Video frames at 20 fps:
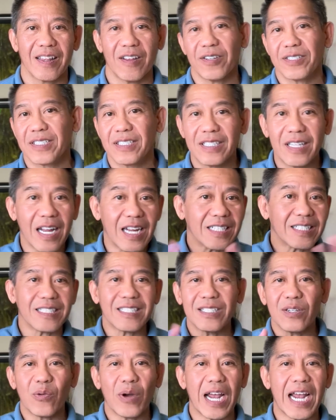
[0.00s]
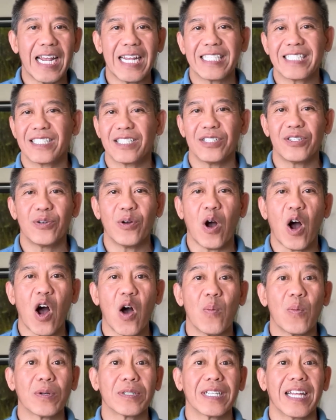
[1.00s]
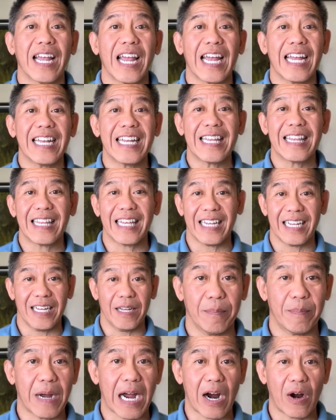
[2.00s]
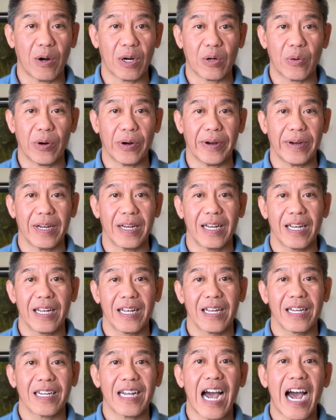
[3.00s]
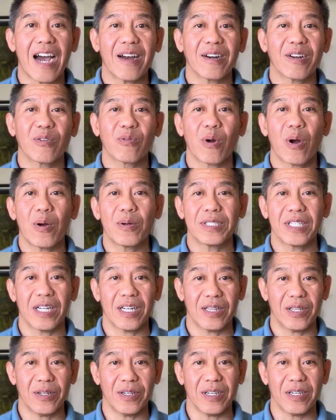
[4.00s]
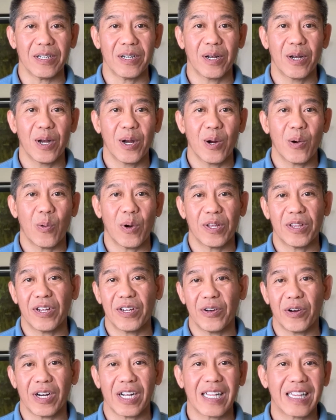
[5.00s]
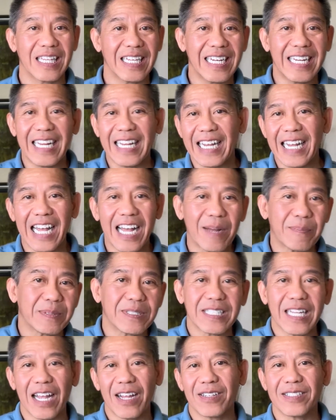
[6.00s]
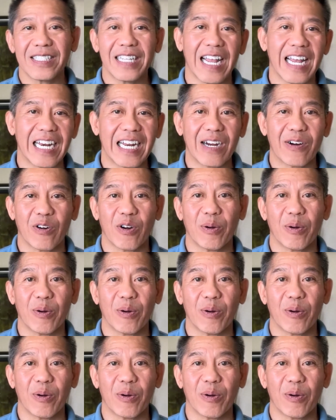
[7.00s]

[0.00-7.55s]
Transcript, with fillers: There's dozens of ways to do almost anything in Power Query, counting rows included. Whether you're cleaning up sales data